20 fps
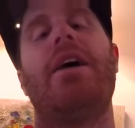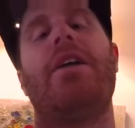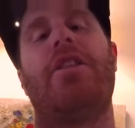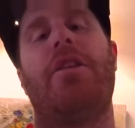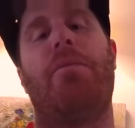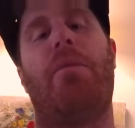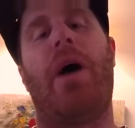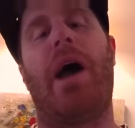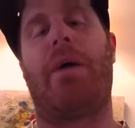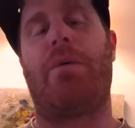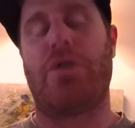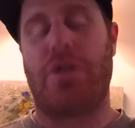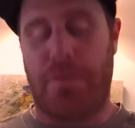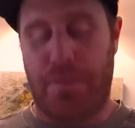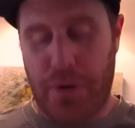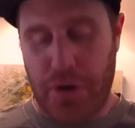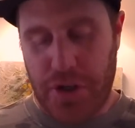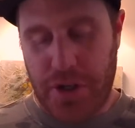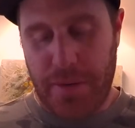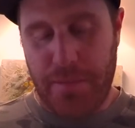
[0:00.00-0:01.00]
The mic wasn't
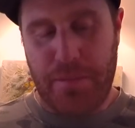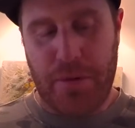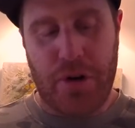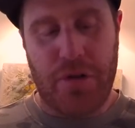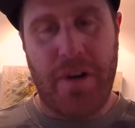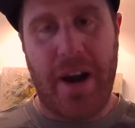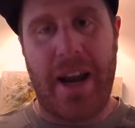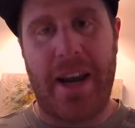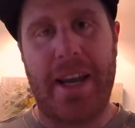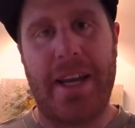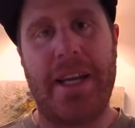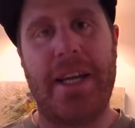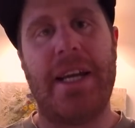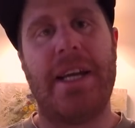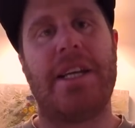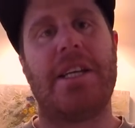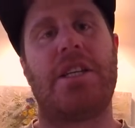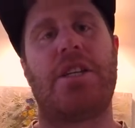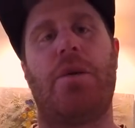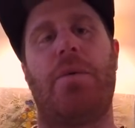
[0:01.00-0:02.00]
pushed in correctly,
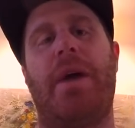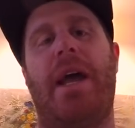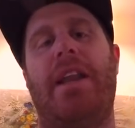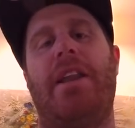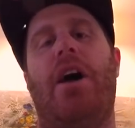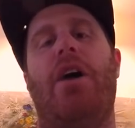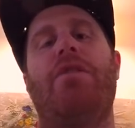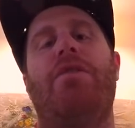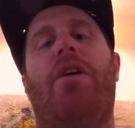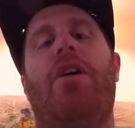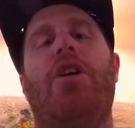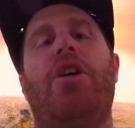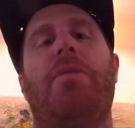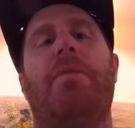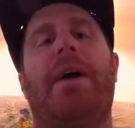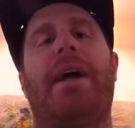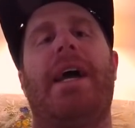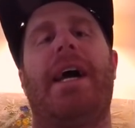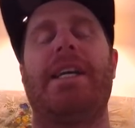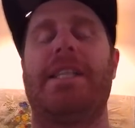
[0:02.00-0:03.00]
so we had no volume.
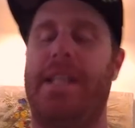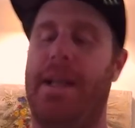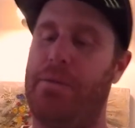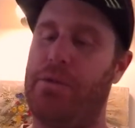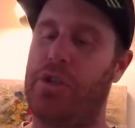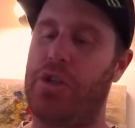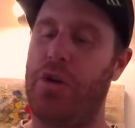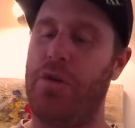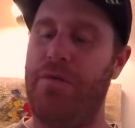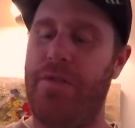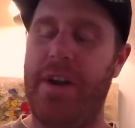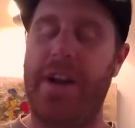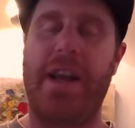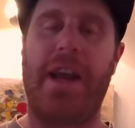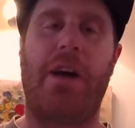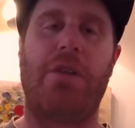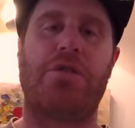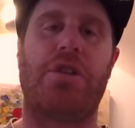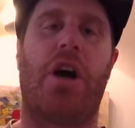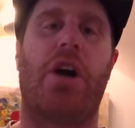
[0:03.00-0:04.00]
Okay, so that was two
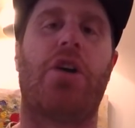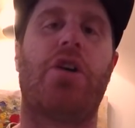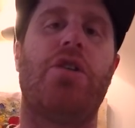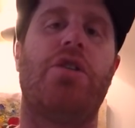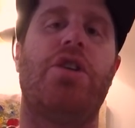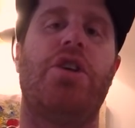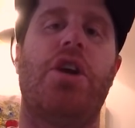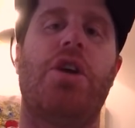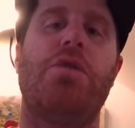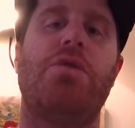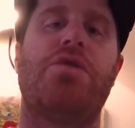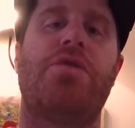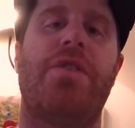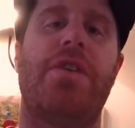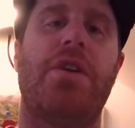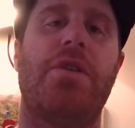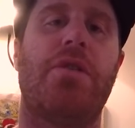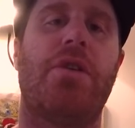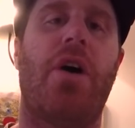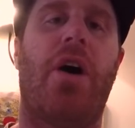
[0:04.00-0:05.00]
videos that I couldn't use for
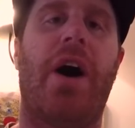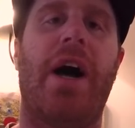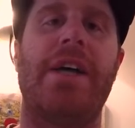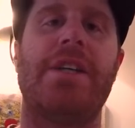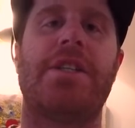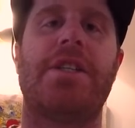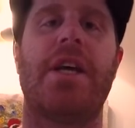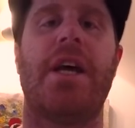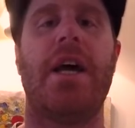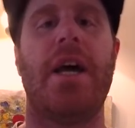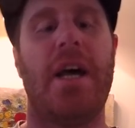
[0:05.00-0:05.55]
you guys.